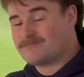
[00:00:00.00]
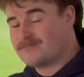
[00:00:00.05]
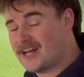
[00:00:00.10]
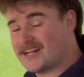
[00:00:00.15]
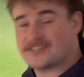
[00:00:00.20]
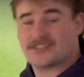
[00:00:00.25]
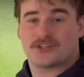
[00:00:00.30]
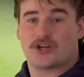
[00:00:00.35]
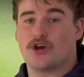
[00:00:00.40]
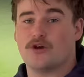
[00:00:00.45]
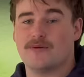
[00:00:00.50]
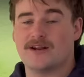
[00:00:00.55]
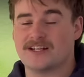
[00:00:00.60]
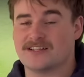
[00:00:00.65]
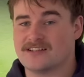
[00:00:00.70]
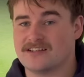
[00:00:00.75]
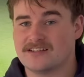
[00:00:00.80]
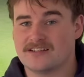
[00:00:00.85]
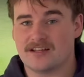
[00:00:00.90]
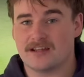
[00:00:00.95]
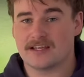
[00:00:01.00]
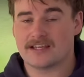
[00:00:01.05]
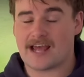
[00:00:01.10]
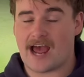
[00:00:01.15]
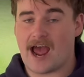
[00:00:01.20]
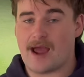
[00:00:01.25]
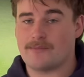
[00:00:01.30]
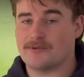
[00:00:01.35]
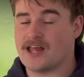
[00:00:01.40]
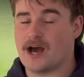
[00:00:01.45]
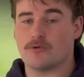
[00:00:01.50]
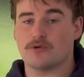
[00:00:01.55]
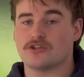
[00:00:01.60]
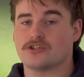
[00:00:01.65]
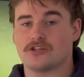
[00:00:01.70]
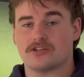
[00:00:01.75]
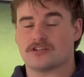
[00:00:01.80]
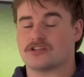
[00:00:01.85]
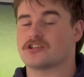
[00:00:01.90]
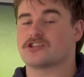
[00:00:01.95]
That's 2 minutes into the game, and that was
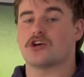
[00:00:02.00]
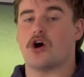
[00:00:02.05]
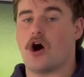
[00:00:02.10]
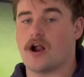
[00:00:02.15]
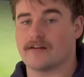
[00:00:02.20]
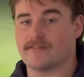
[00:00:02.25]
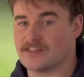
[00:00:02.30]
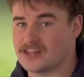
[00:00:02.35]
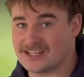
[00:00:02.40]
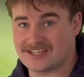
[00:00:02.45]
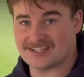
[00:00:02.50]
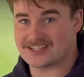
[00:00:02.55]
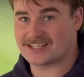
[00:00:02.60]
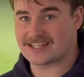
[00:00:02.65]
just a sign of things to